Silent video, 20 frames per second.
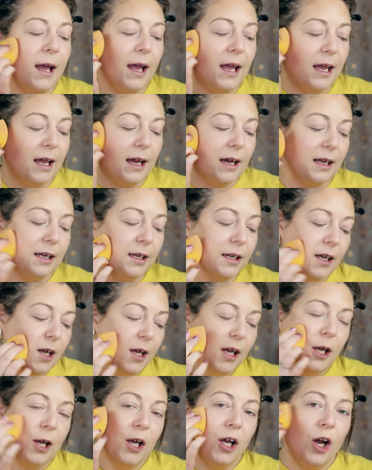And
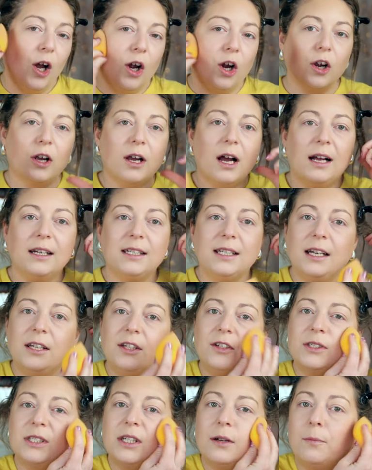her content
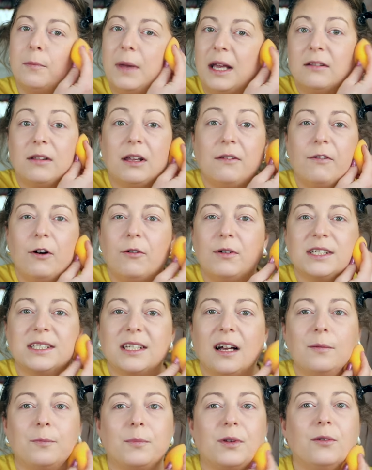used to mainly focus
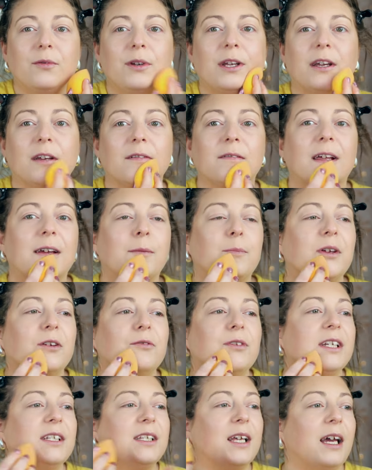on beauty, like
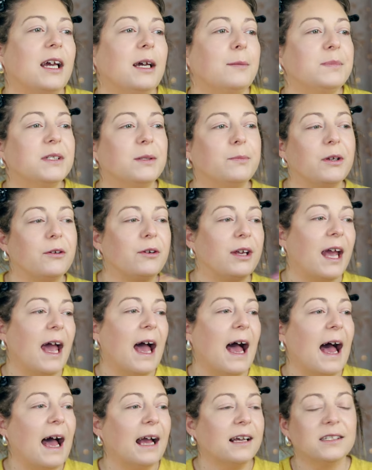beauty tips, beauty
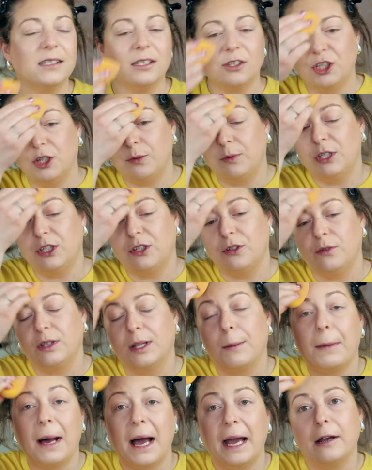hacks. She would do
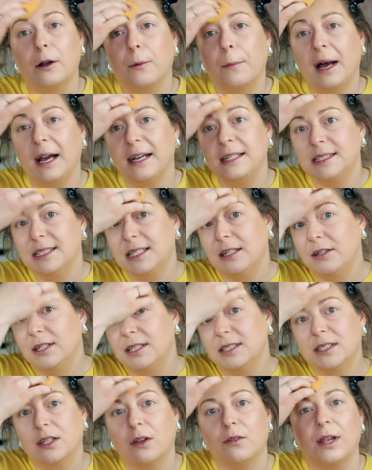the buy or buy
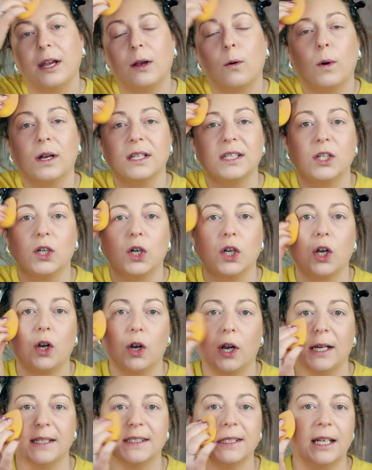series. So, like, what's good
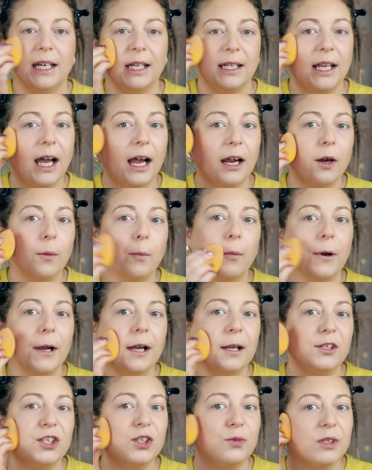across an entire
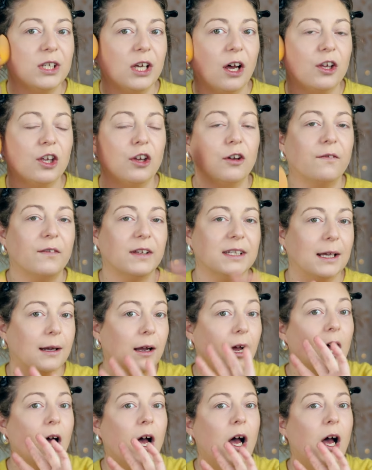brand? She would tell you if it's
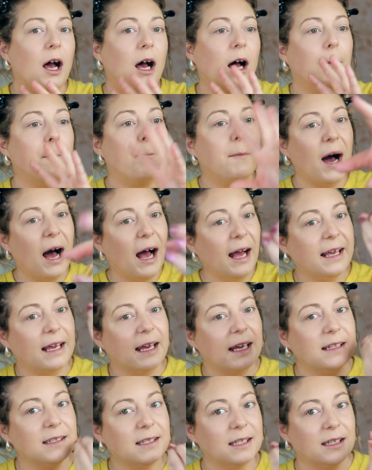a buy
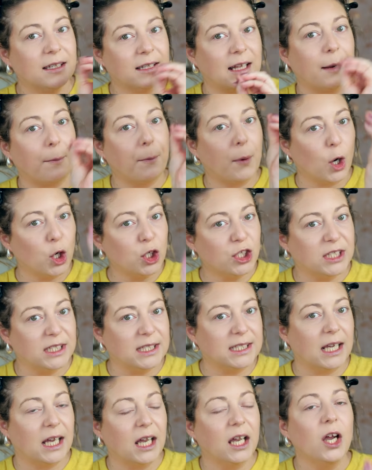it, like
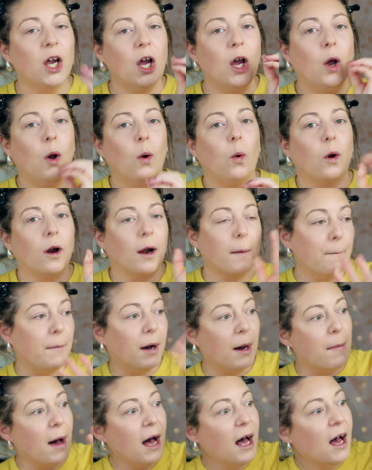purchase it, or
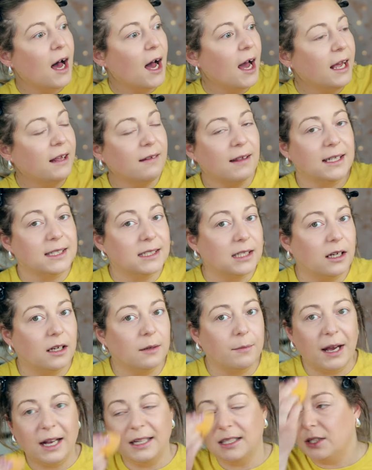bye-bye, like say
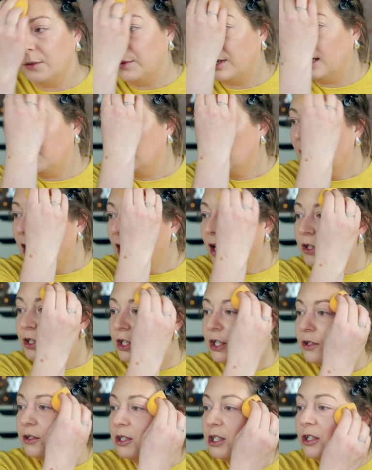goodbye to it.
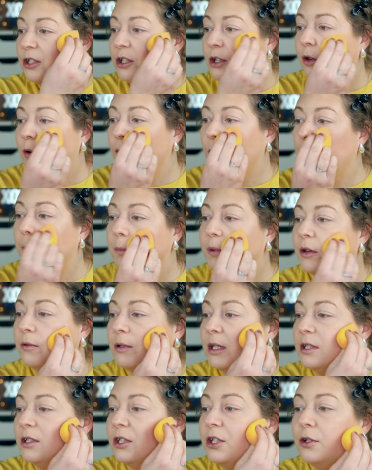She used to do
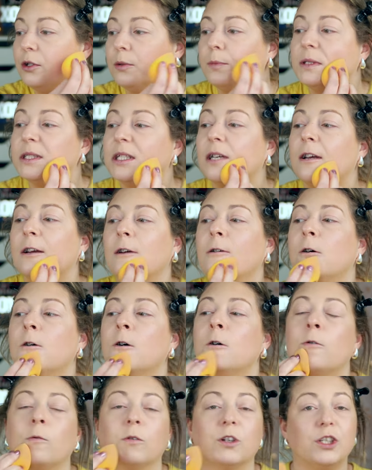beauty dupes
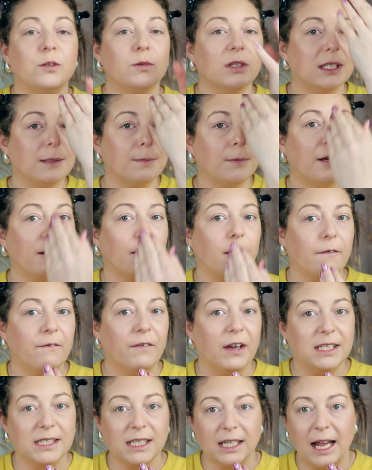where she would split her
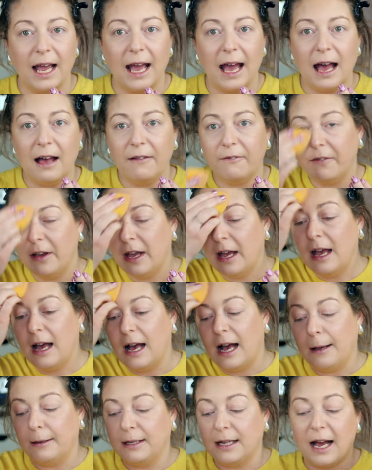face in half.
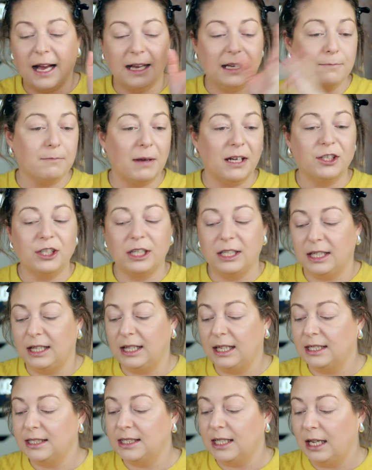I mentioned
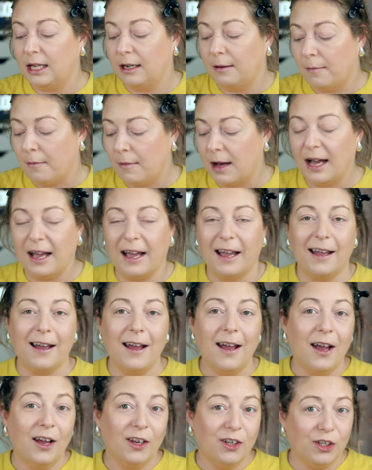this in my
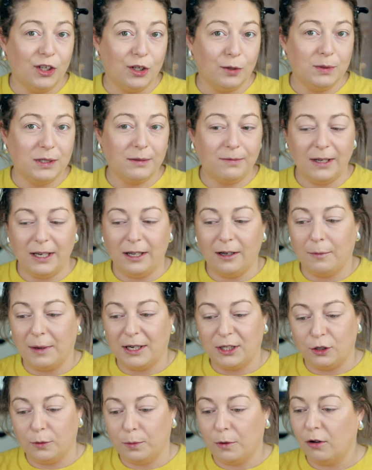dupes video, my
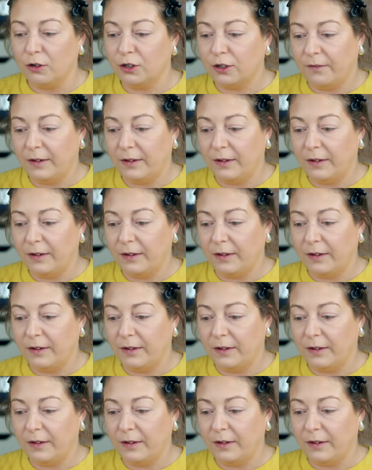dupe culture